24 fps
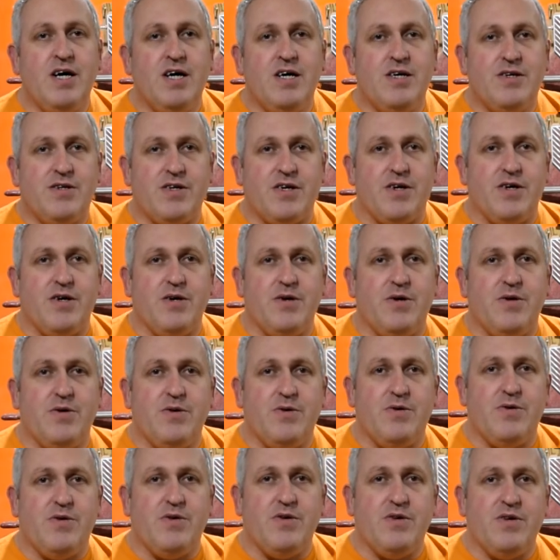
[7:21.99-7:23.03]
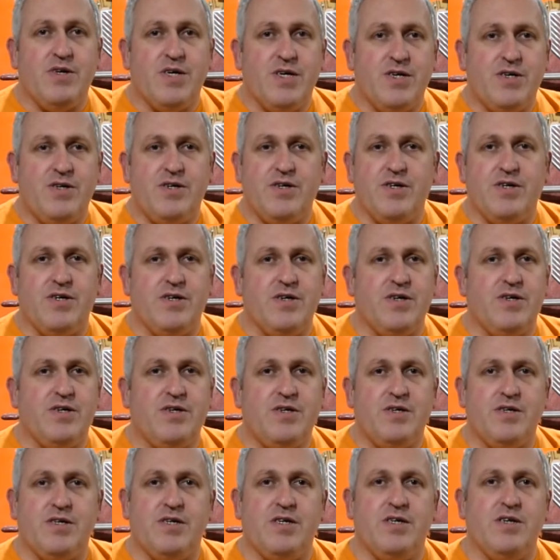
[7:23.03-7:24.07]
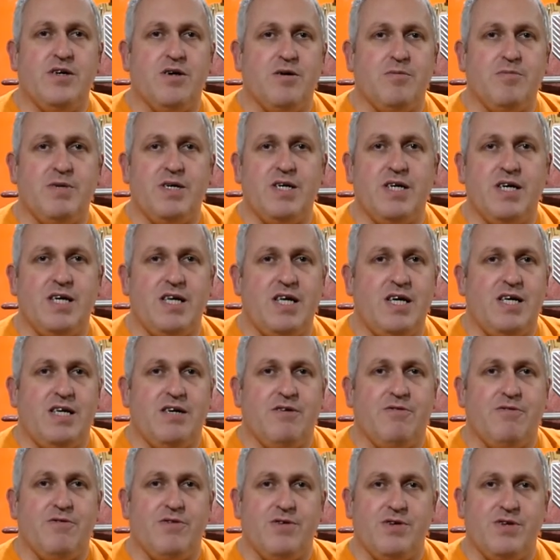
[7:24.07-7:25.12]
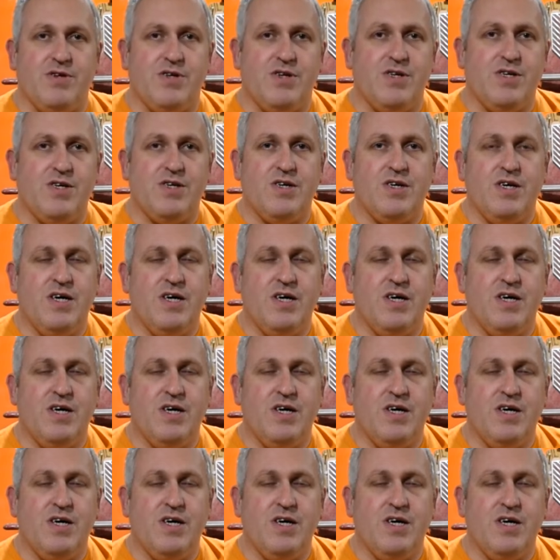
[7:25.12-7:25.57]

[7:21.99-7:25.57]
so this year should not be any different.